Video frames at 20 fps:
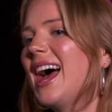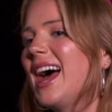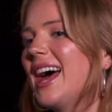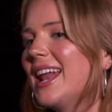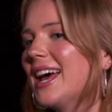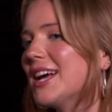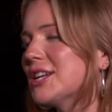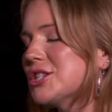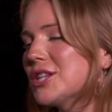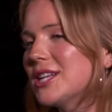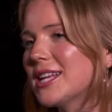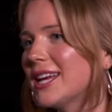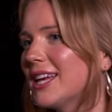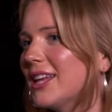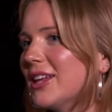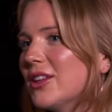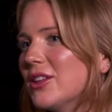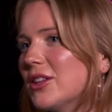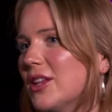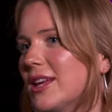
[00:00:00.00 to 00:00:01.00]
And
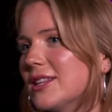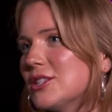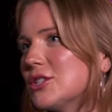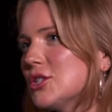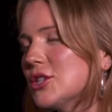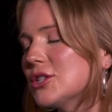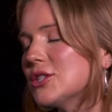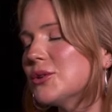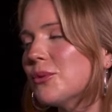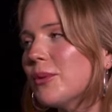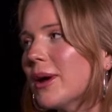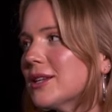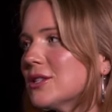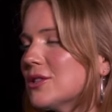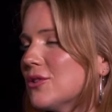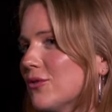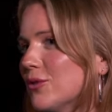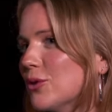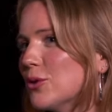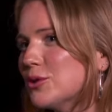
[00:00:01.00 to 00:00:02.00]
actually it's just a waste
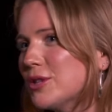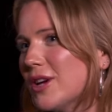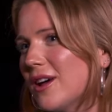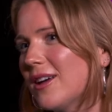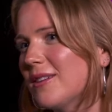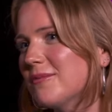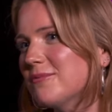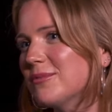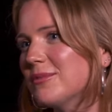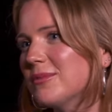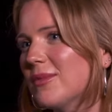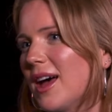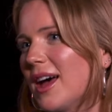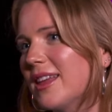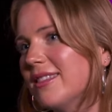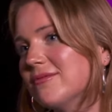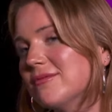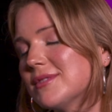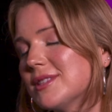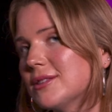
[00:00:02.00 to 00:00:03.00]
of your time
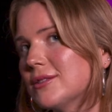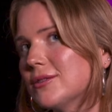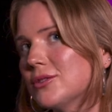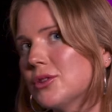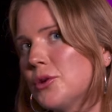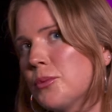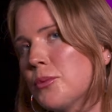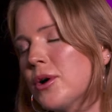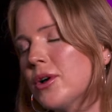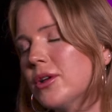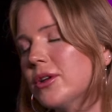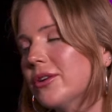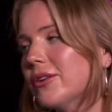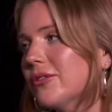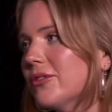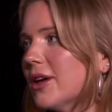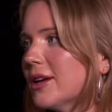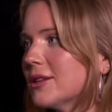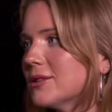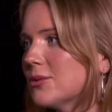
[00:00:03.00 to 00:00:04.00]
and your partner
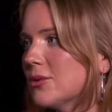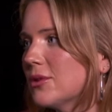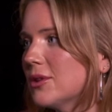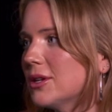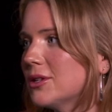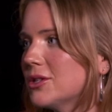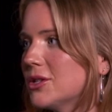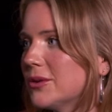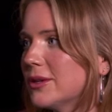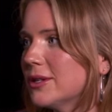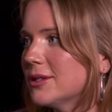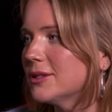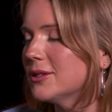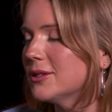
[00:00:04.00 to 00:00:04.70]
if that's what the issue is.